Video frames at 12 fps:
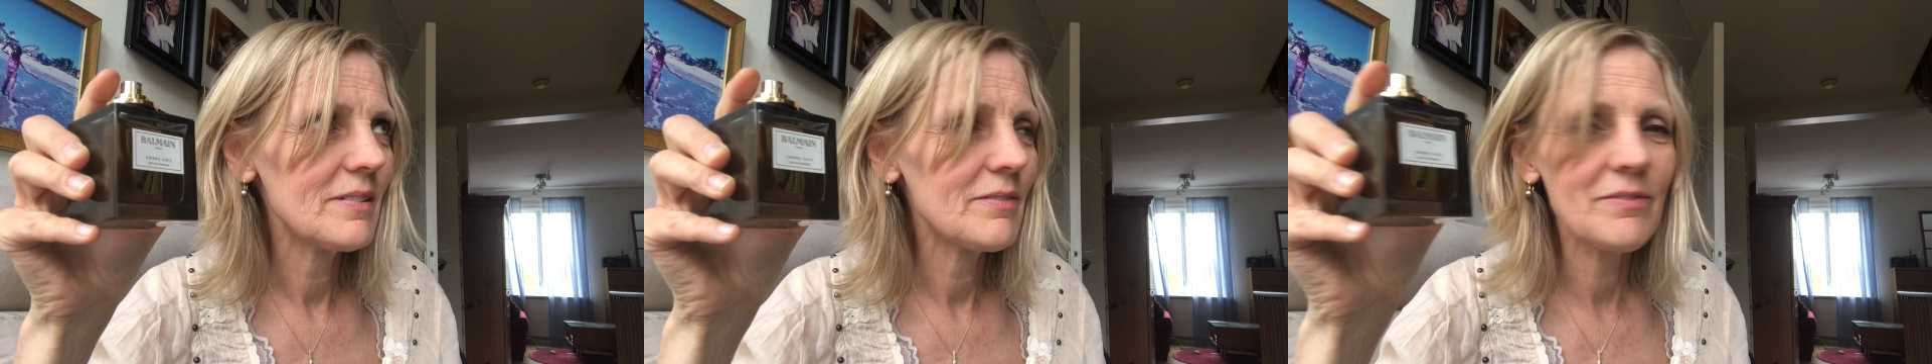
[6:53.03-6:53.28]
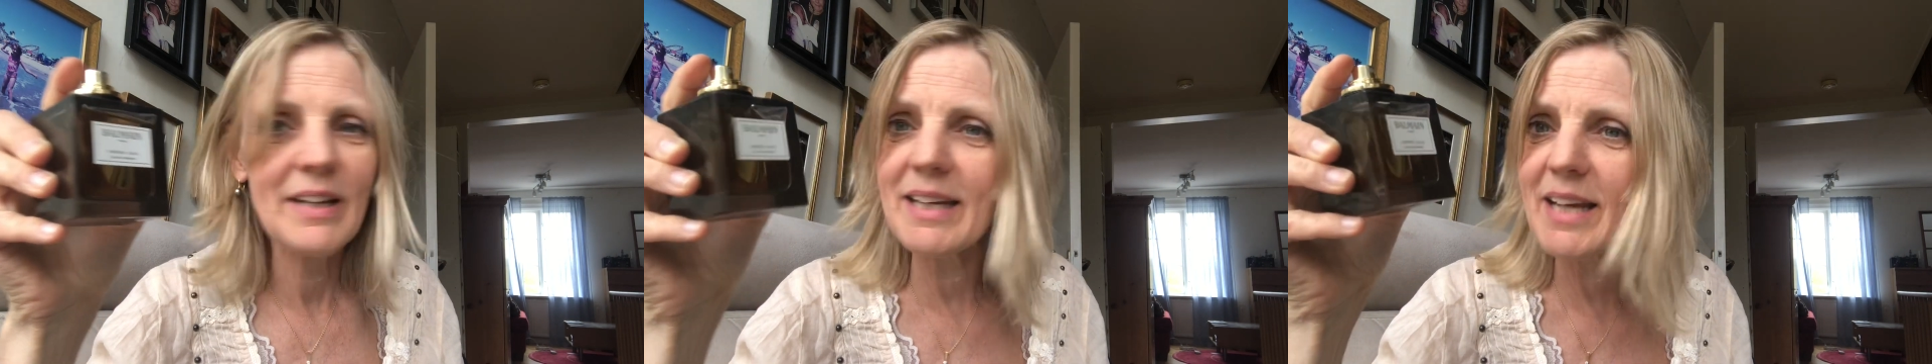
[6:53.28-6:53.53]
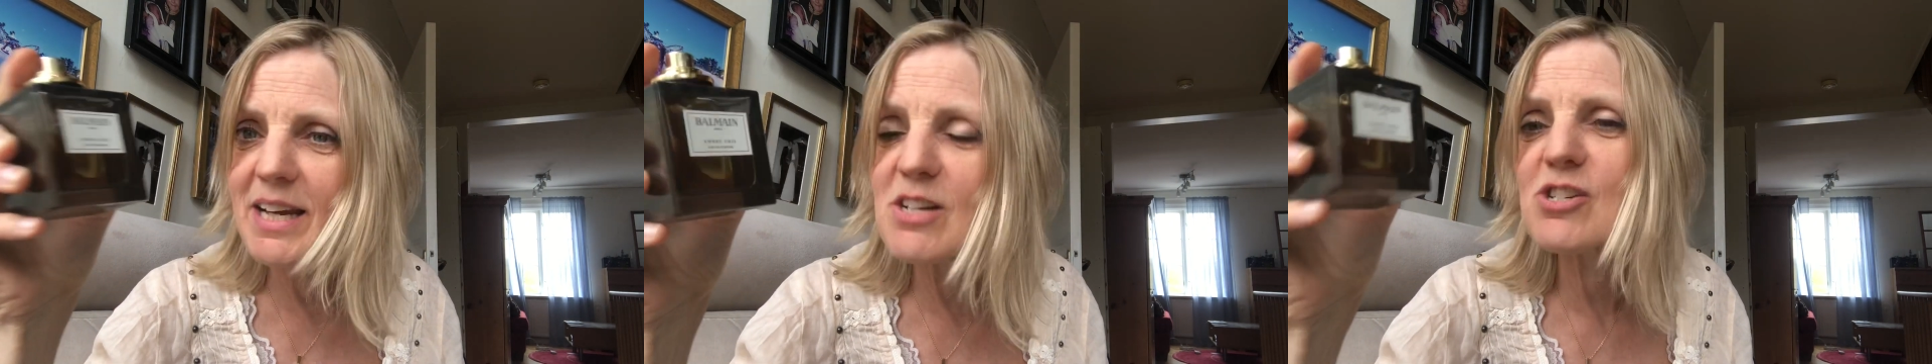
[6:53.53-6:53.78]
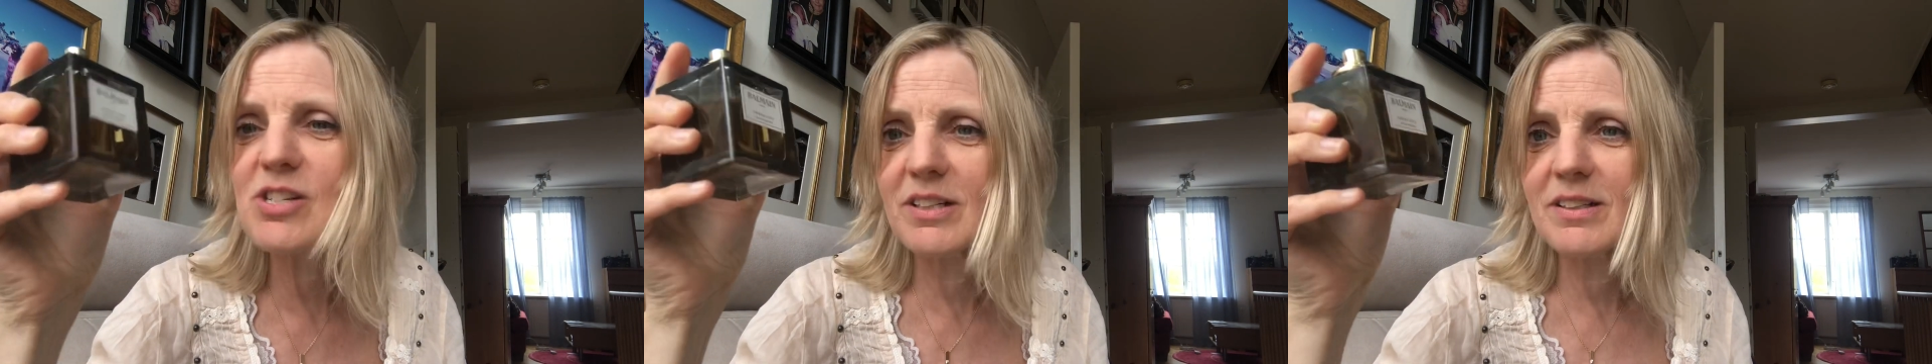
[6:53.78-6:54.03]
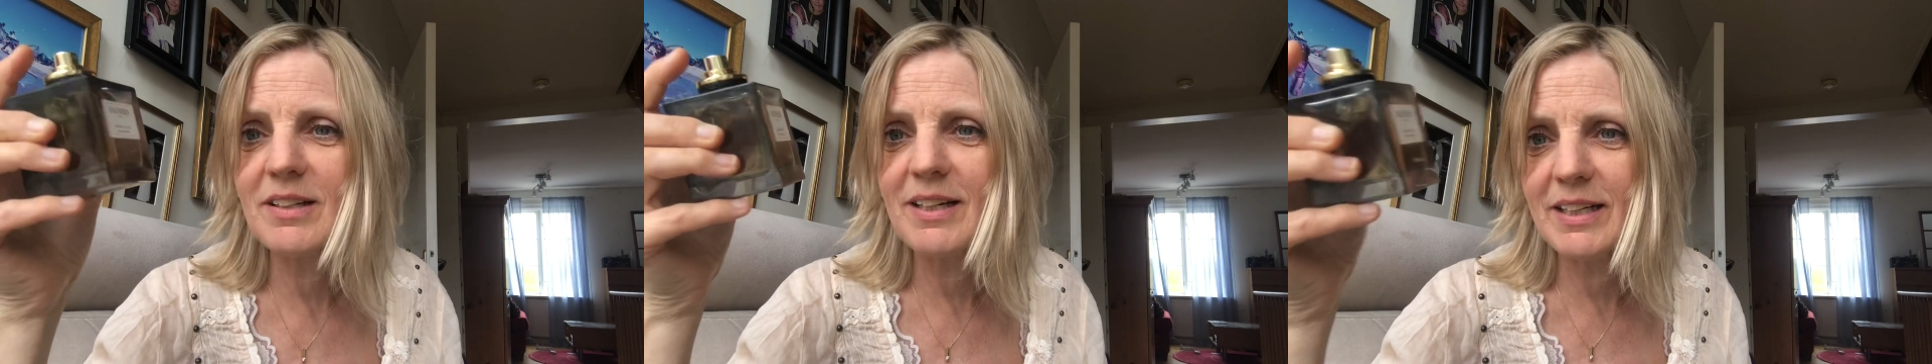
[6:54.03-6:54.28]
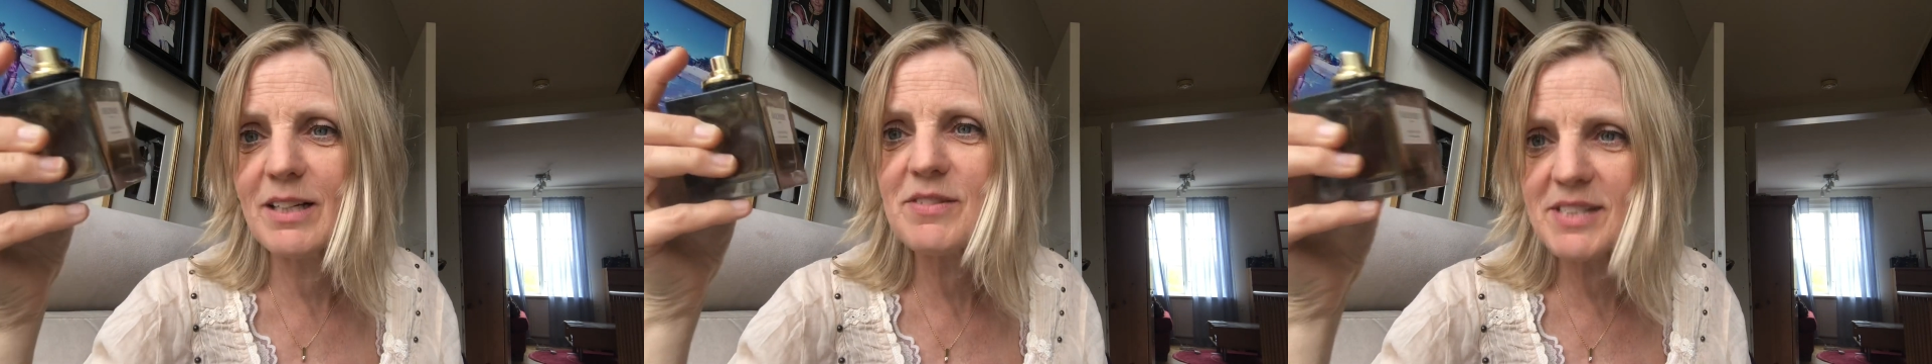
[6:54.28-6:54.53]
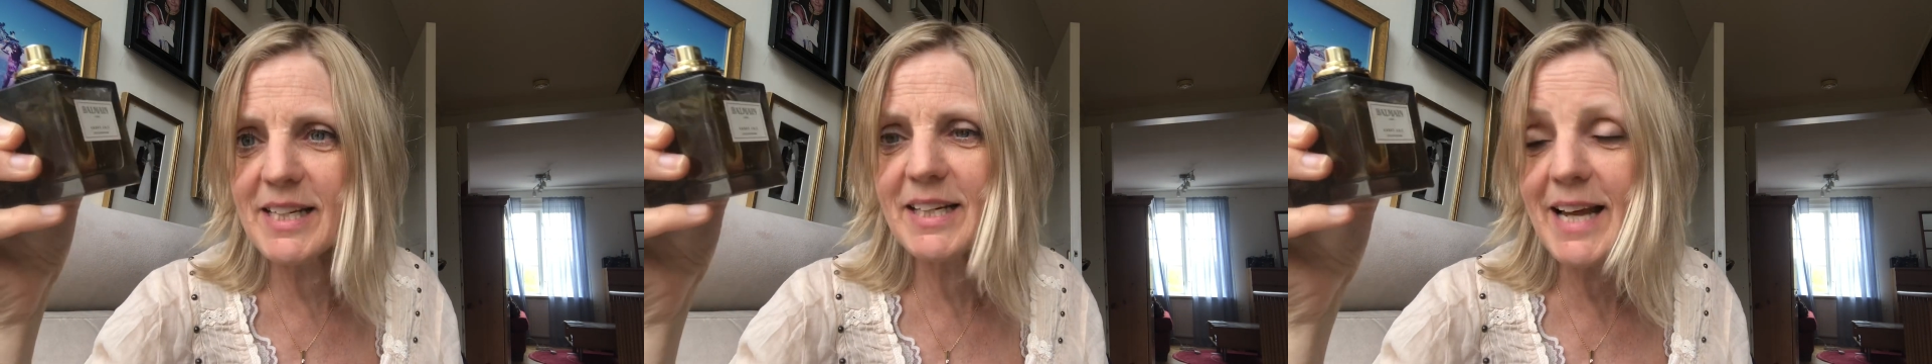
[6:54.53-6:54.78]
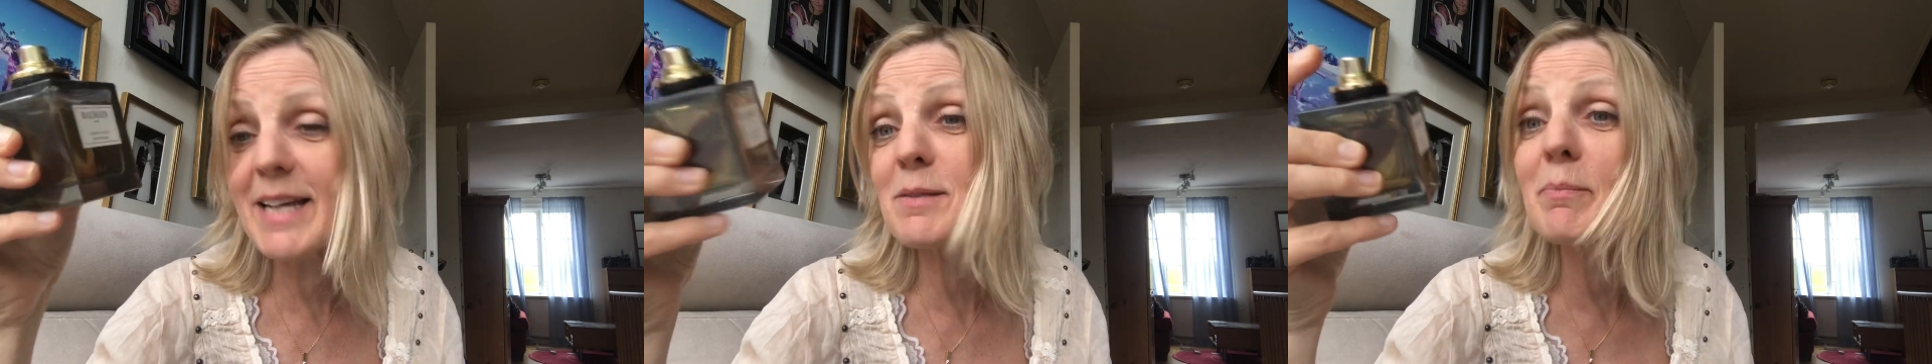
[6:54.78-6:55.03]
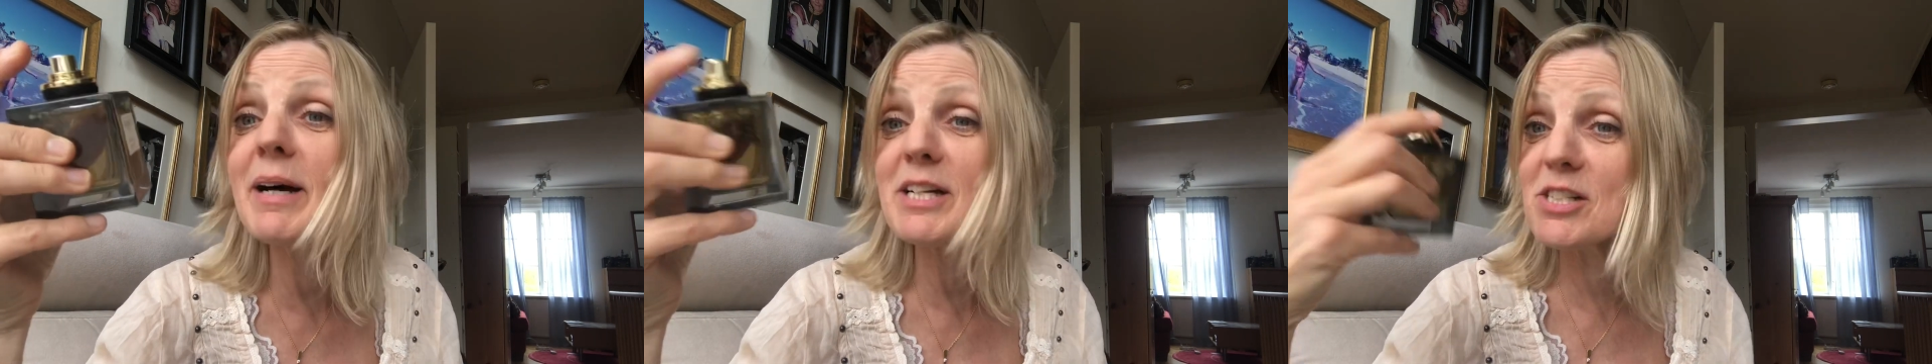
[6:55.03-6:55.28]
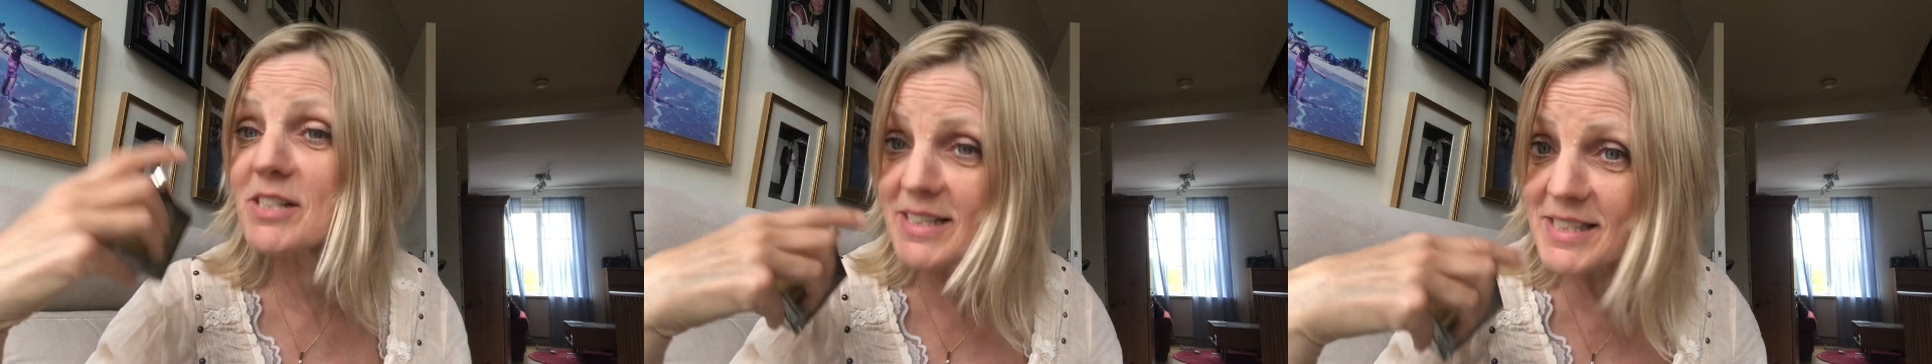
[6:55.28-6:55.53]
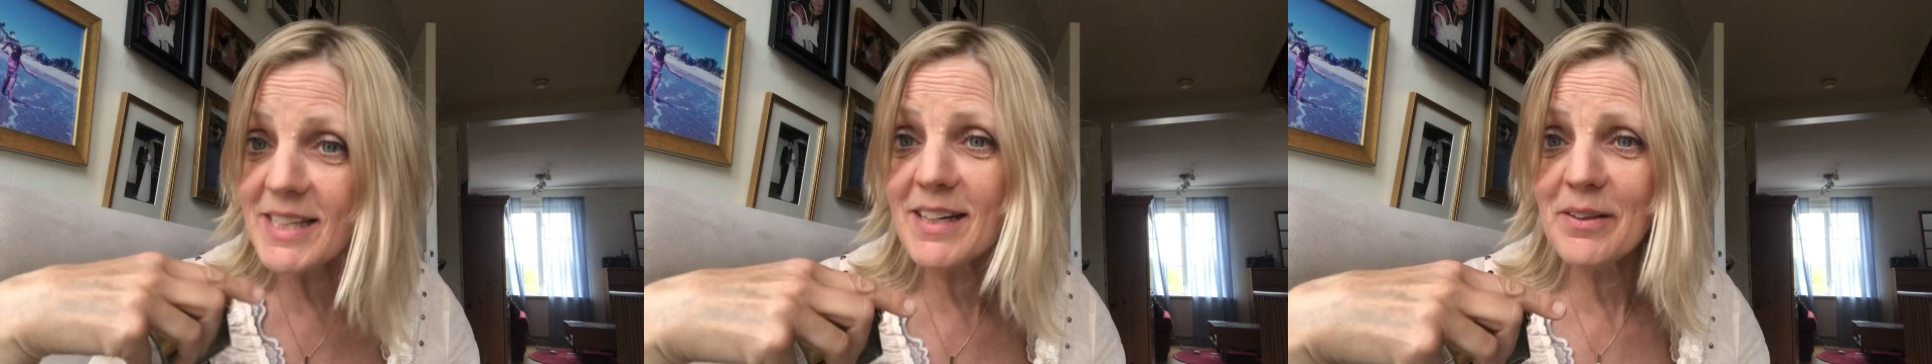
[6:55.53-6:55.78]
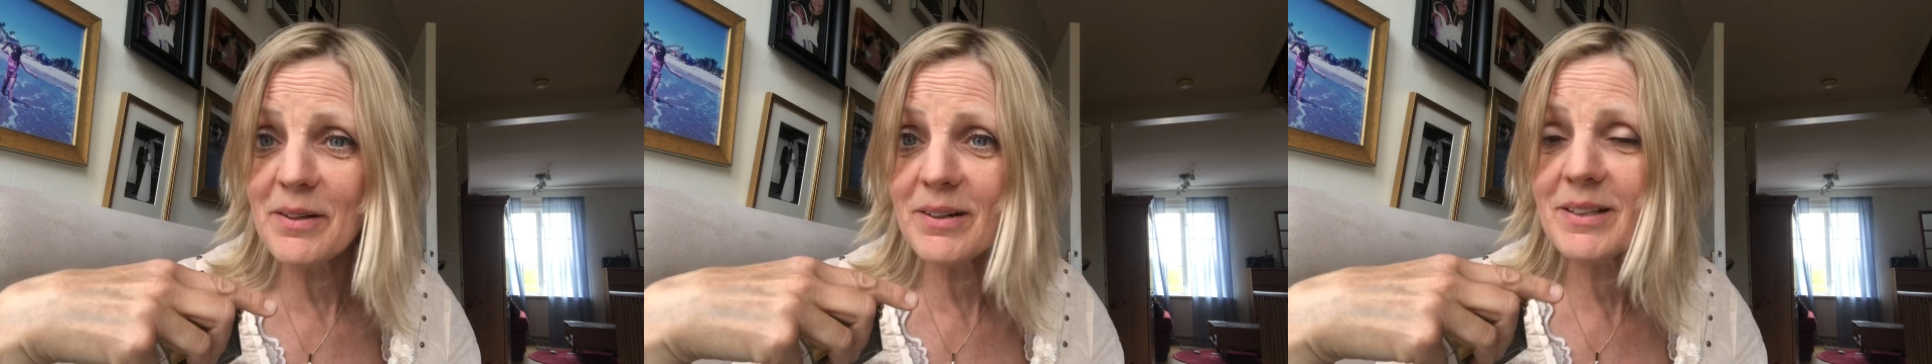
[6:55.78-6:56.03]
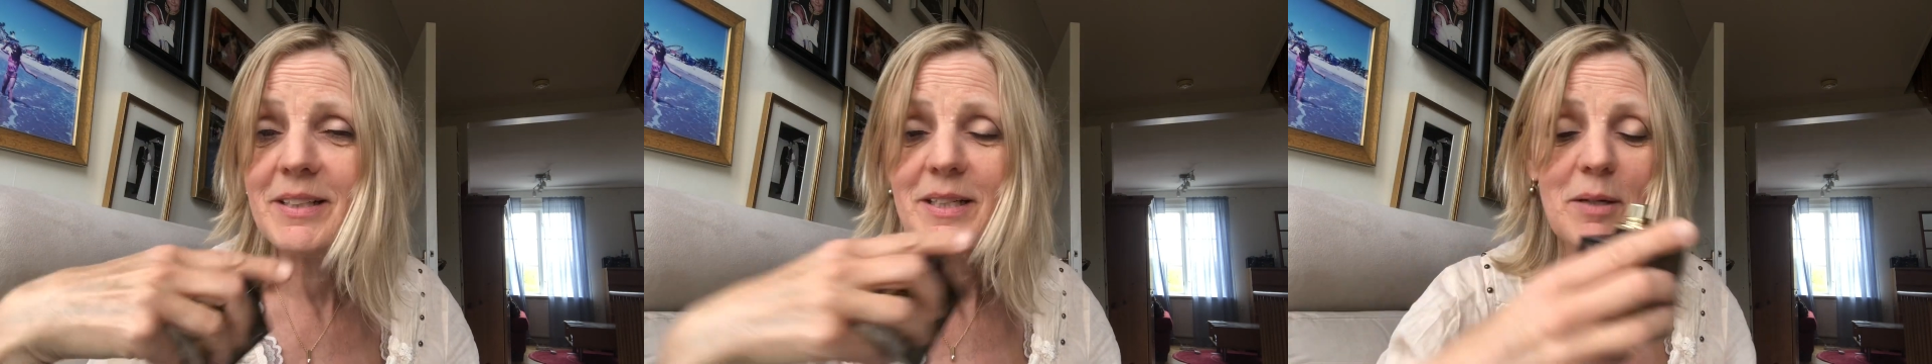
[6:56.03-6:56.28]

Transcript: vacation kind of scent as much as the other